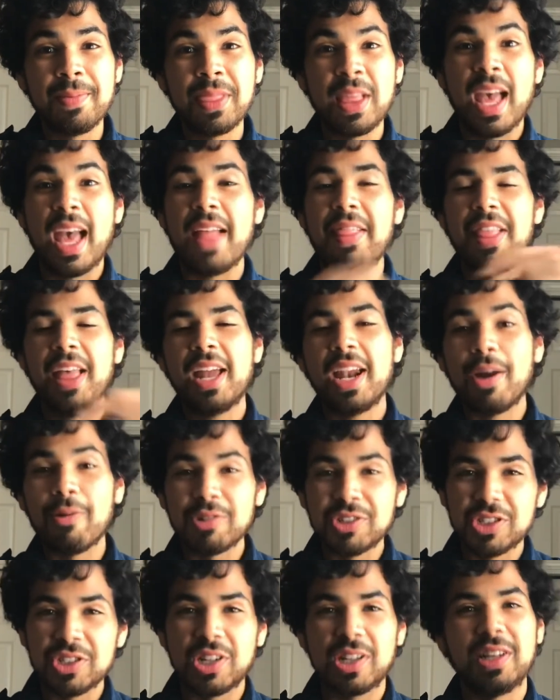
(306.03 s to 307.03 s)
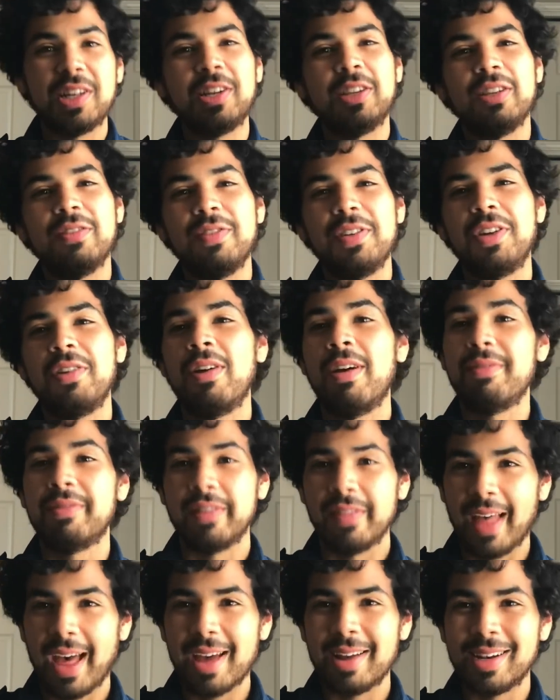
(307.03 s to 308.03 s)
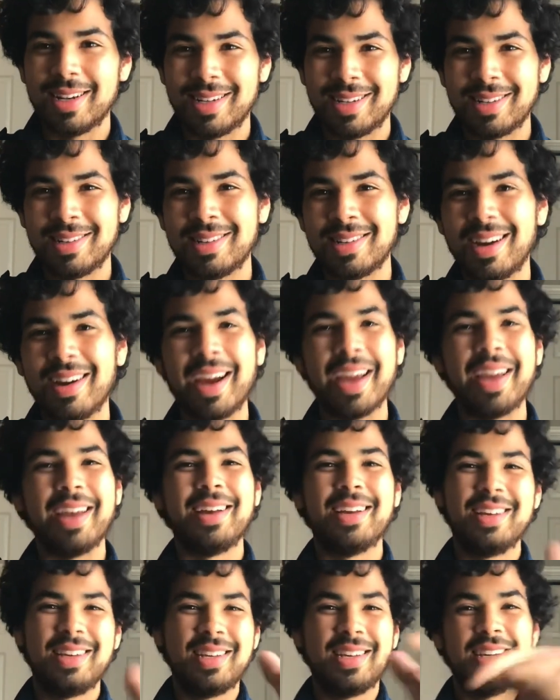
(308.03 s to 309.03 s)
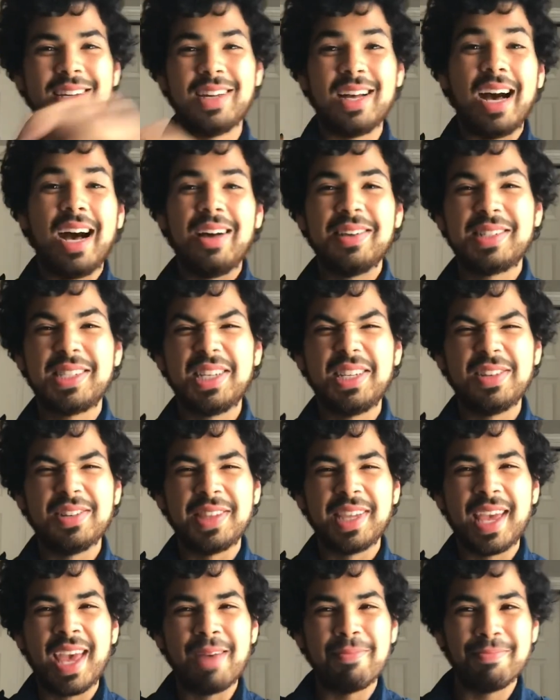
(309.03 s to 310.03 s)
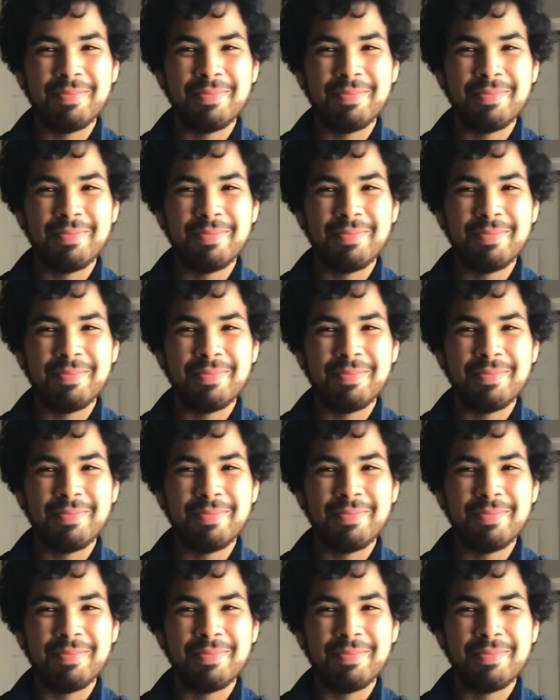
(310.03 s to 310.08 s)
And then I want you to click the video after that. All right, I'll see you in the game.